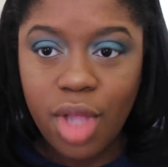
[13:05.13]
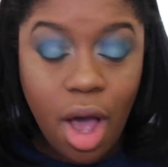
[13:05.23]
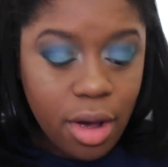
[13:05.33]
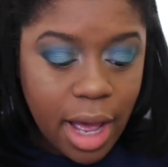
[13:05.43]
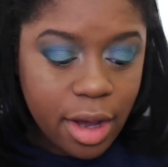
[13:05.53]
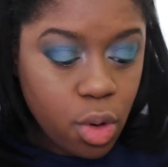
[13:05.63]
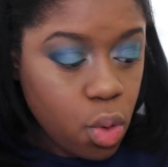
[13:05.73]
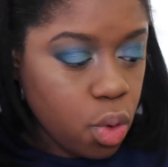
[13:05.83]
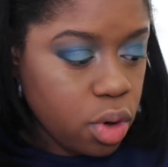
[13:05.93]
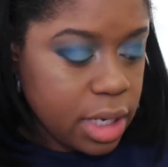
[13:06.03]
Okay,
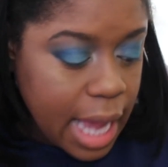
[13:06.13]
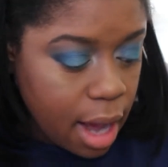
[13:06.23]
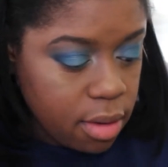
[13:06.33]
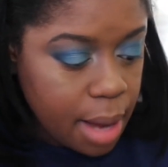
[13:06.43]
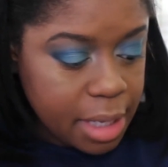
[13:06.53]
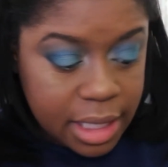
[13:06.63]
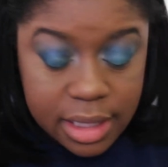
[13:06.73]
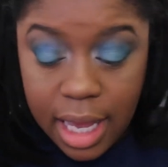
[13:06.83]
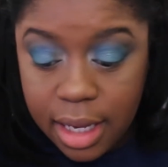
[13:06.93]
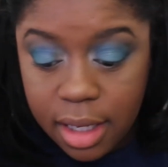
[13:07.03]
cool. Now I'm gonna
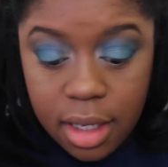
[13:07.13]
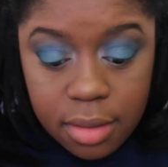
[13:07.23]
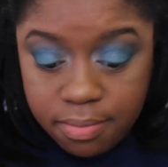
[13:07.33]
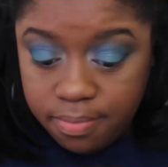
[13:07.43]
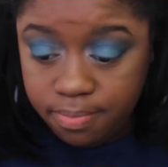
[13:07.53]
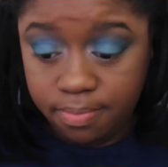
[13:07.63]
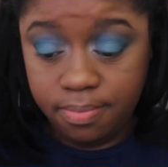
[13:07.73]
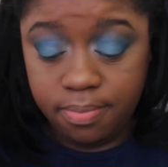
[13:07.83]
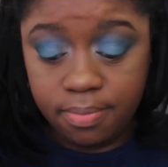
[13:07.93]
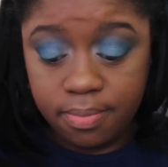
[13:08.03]
take
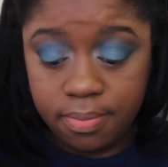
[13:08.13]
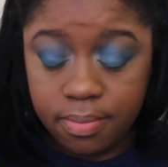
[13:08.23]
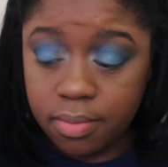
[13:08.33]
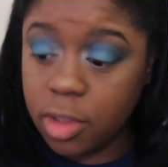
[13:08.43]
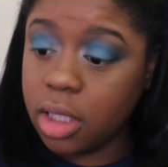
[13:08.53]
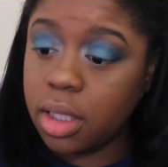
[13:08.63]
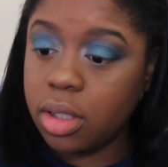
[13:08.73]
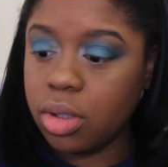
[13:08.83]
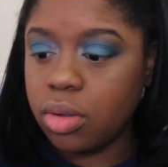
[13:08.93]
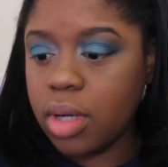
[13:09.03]
the
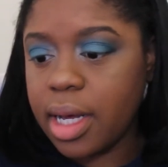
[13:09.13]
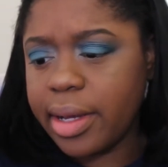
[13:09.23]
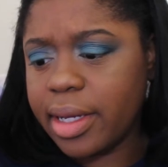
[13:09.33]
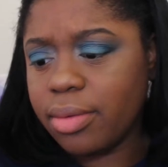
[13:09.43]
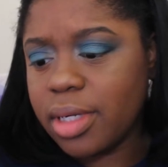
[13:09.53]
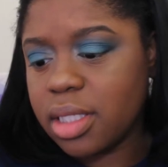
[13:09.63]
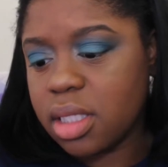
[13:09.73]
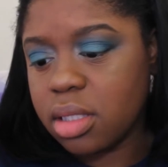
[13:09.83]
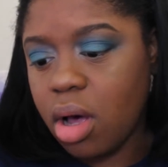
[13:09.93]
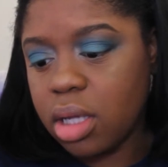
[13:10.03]
little what is
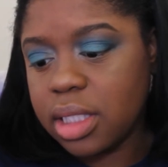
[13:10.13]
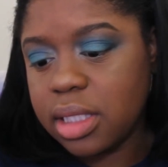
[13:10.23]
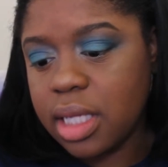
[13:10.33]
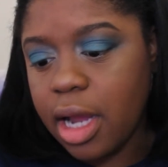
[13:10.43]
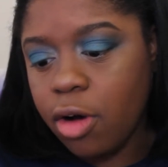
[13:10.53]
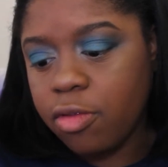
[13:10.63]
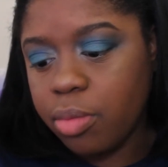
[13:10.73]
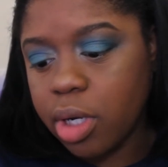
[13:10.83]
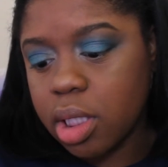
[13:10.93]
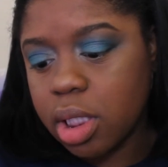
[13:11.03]
this called? This is an elf
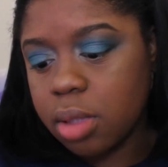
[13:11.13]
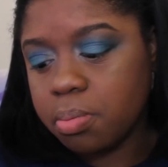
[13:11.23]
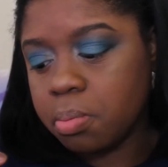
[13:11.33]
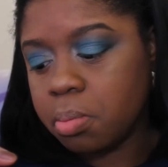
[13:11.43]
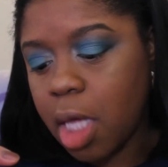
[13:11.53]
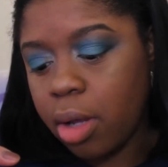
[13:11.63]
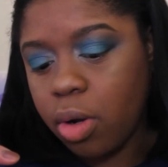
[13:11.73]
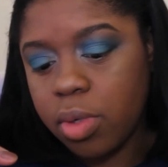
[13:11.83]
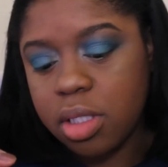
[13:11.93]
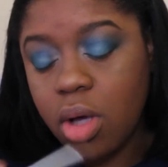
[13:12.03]
brush. I don't
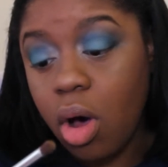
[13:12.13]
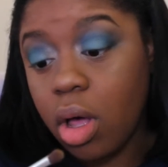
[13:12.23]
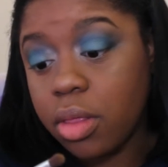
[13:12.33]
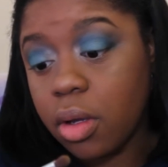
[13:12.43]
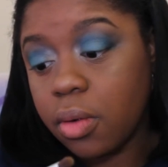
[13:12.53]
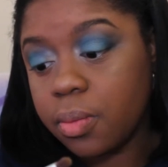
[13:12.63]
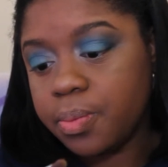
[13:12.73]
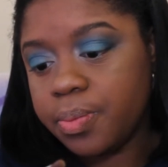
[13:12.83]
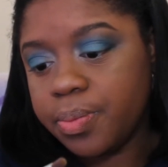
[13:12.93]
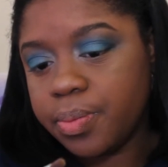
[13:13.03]
know what it's called though.
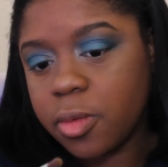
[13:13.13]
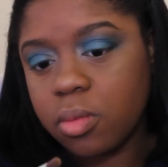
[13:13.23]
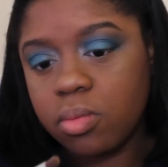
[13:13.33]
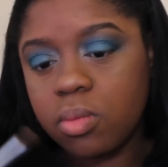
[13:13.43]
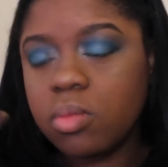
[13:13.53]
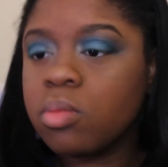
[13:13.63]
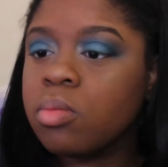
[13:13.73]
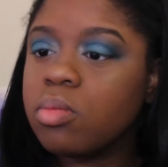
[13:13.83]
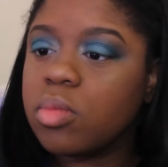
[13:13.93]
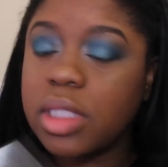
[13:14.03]

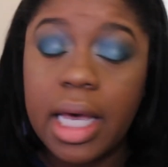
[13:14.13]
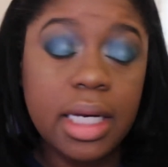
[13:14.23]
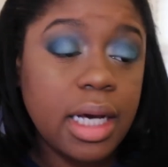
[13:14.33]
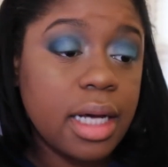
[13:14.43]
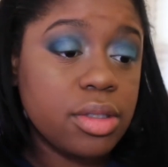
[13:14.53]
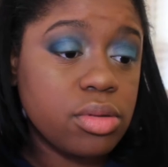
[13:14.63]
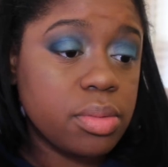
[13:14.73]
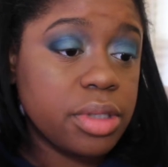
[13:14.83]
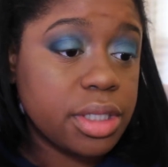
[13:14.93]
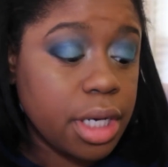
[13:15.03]
Tiny contour
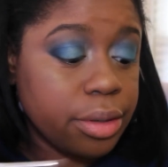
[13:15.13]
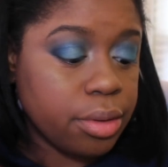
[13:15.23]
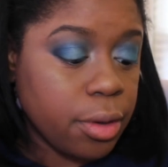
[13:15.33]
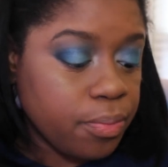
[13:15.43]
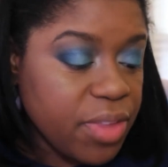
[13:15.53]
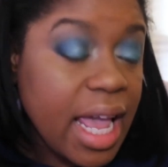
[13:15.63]
brush, I don't know.